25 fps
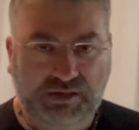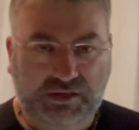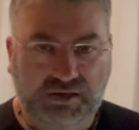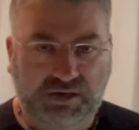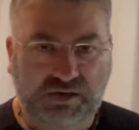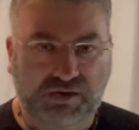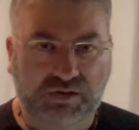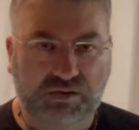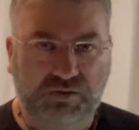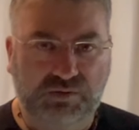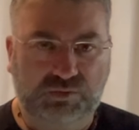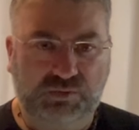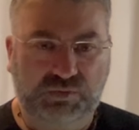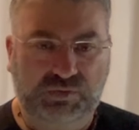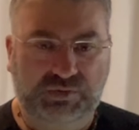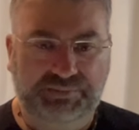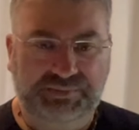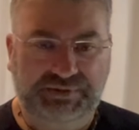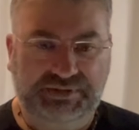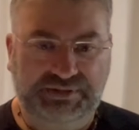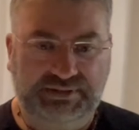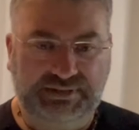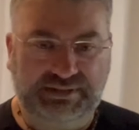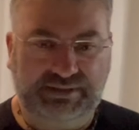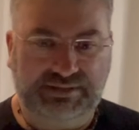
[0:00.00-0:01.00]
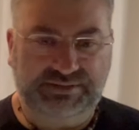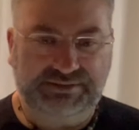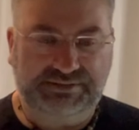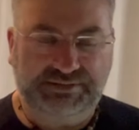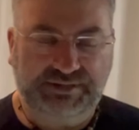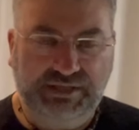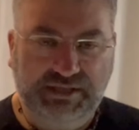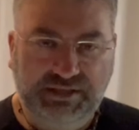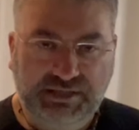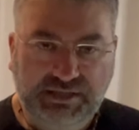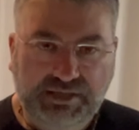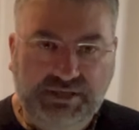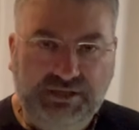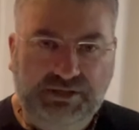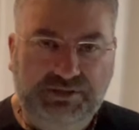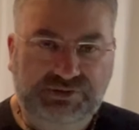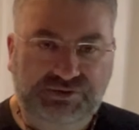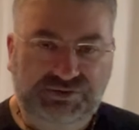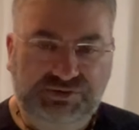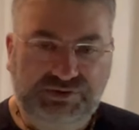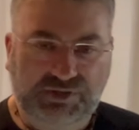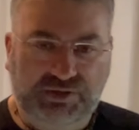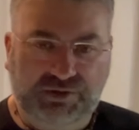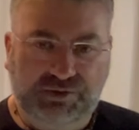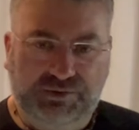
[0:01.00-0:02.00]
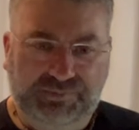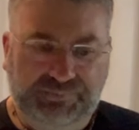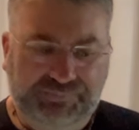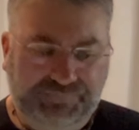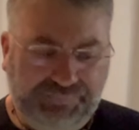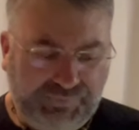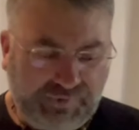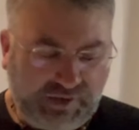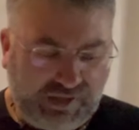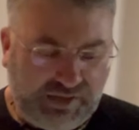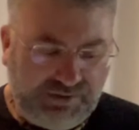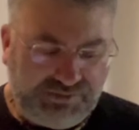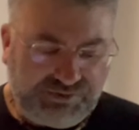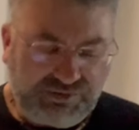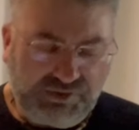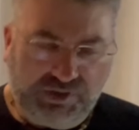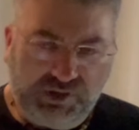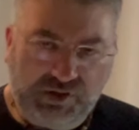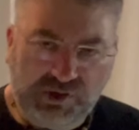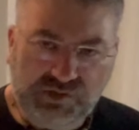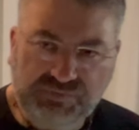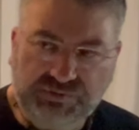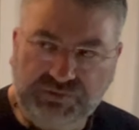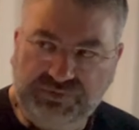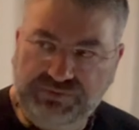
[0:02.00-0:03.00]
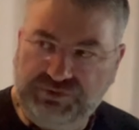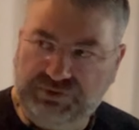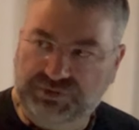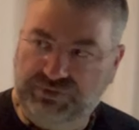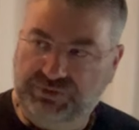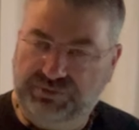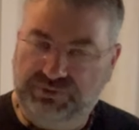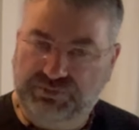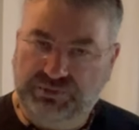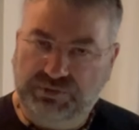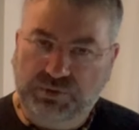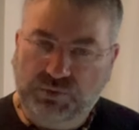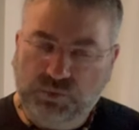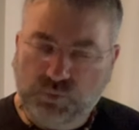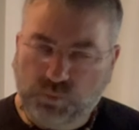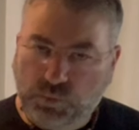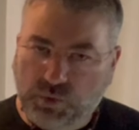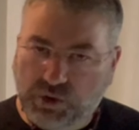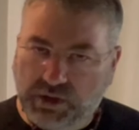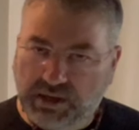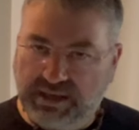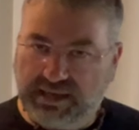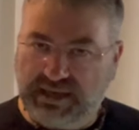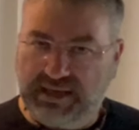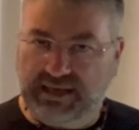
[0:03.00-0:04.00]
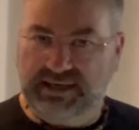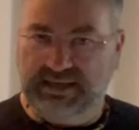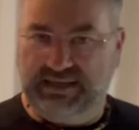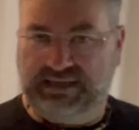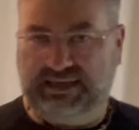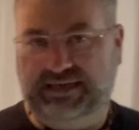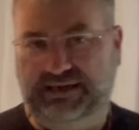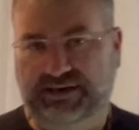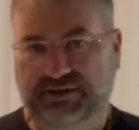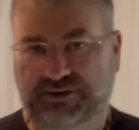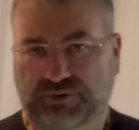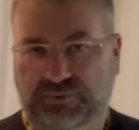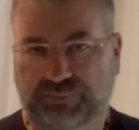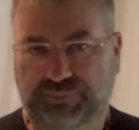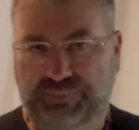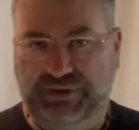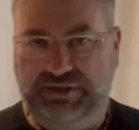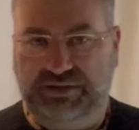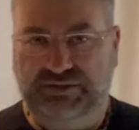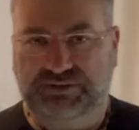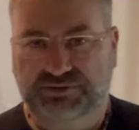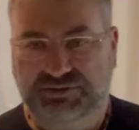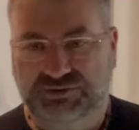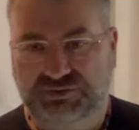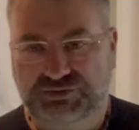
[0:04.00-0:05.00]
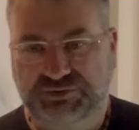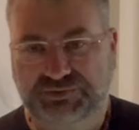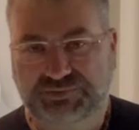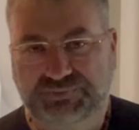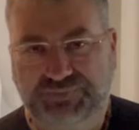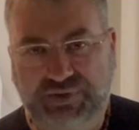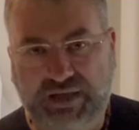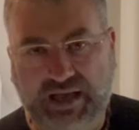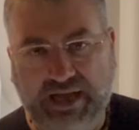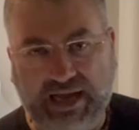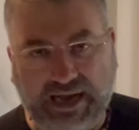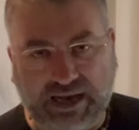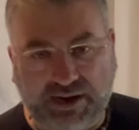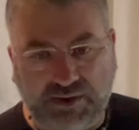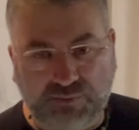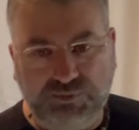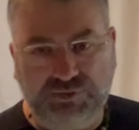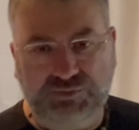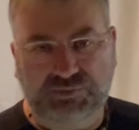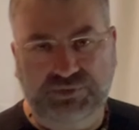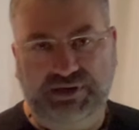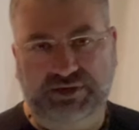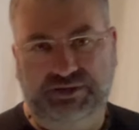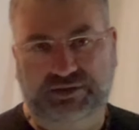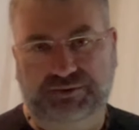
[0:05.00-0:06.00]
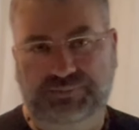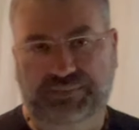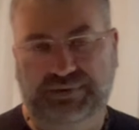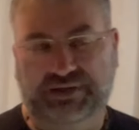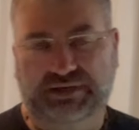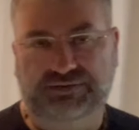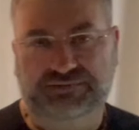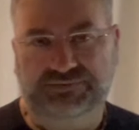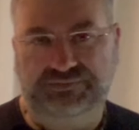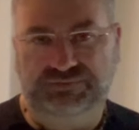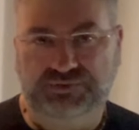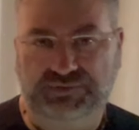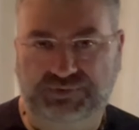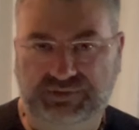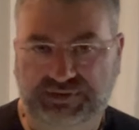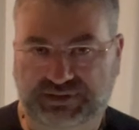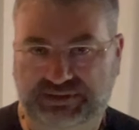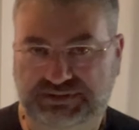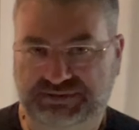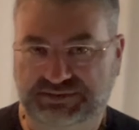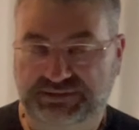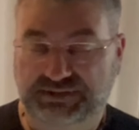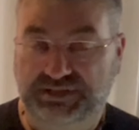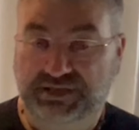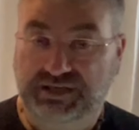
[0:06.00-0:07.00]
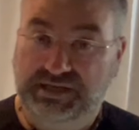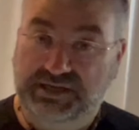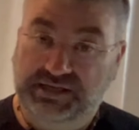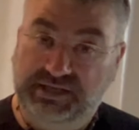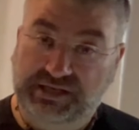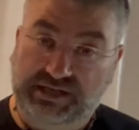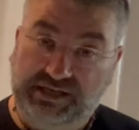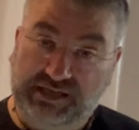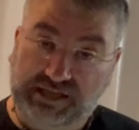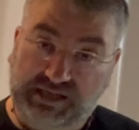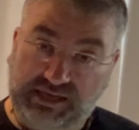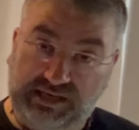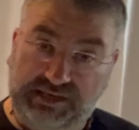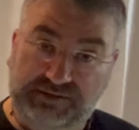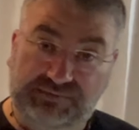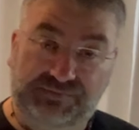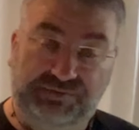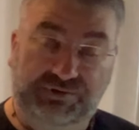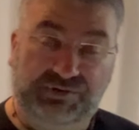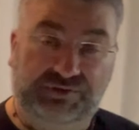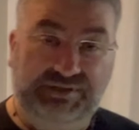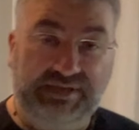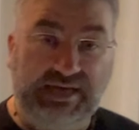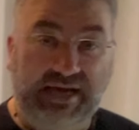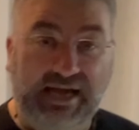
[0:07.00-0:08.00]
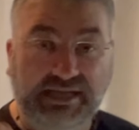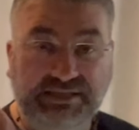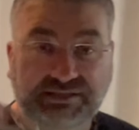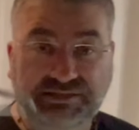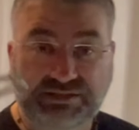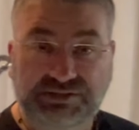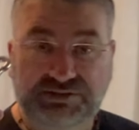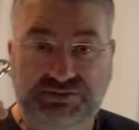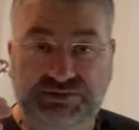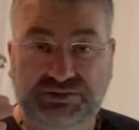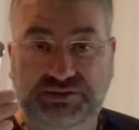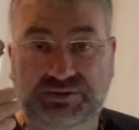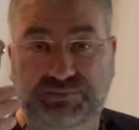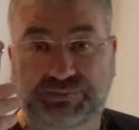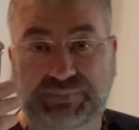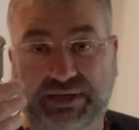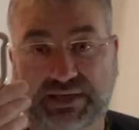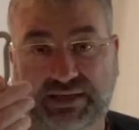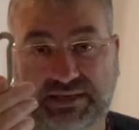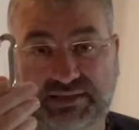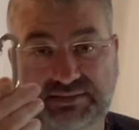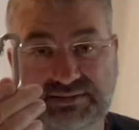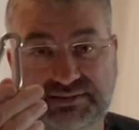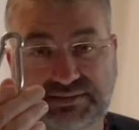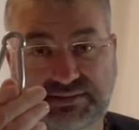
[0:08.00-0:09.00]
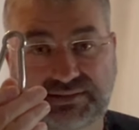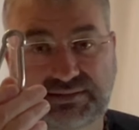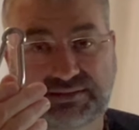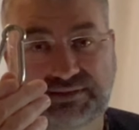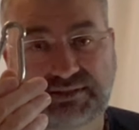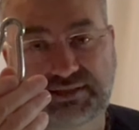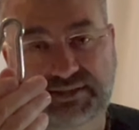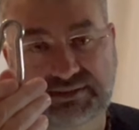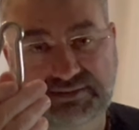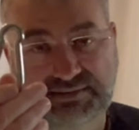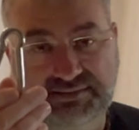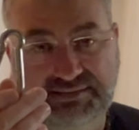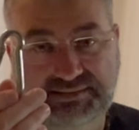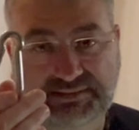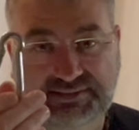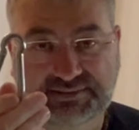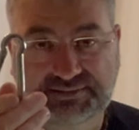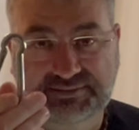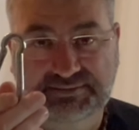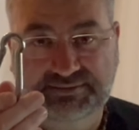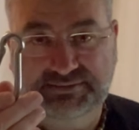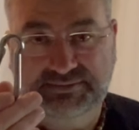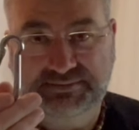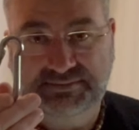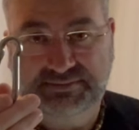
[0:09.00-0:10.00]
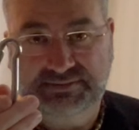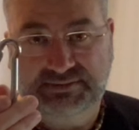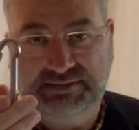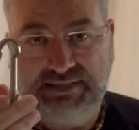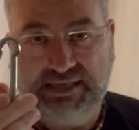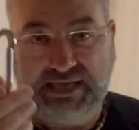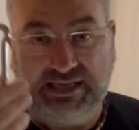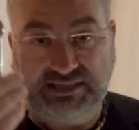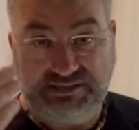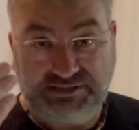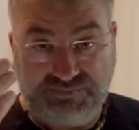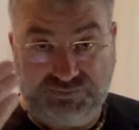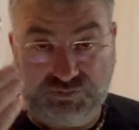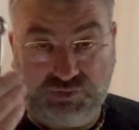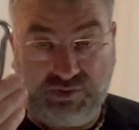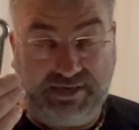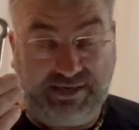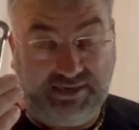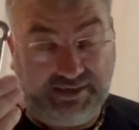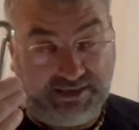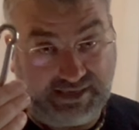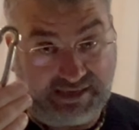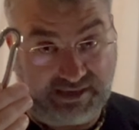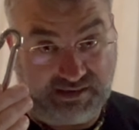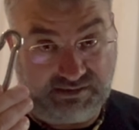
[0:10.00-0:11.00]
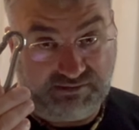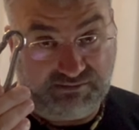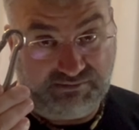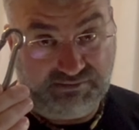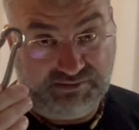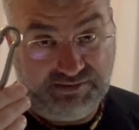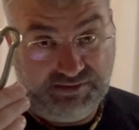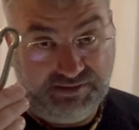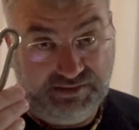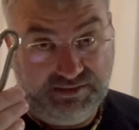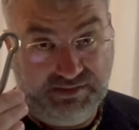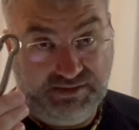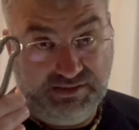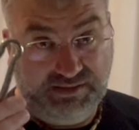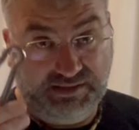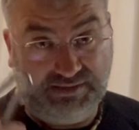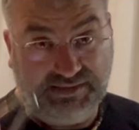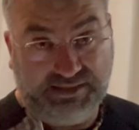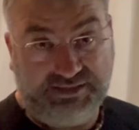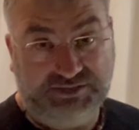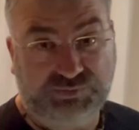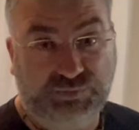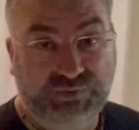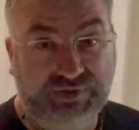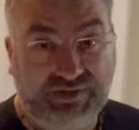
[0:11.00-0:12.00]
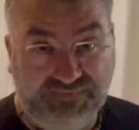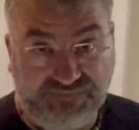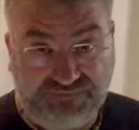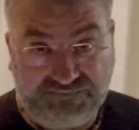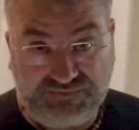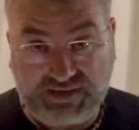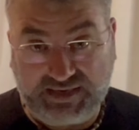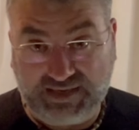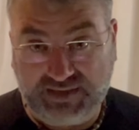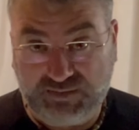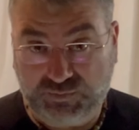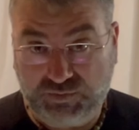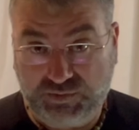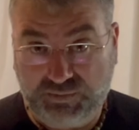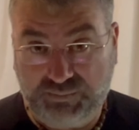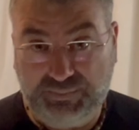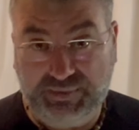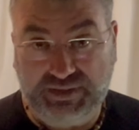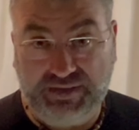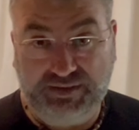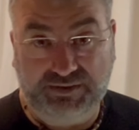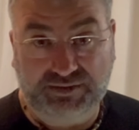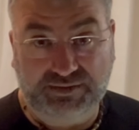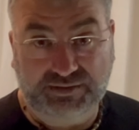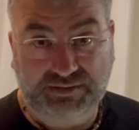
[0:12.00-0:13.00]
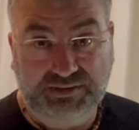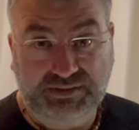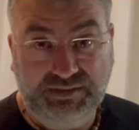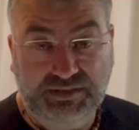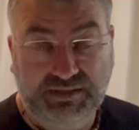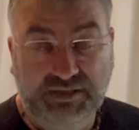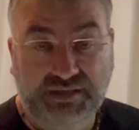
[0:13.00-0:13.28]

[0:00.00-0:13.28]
All equipment does. So to overview what kind of carabiners I would recommend for this. If you're attaching it to the base, this, as of right now, unless we can find one better.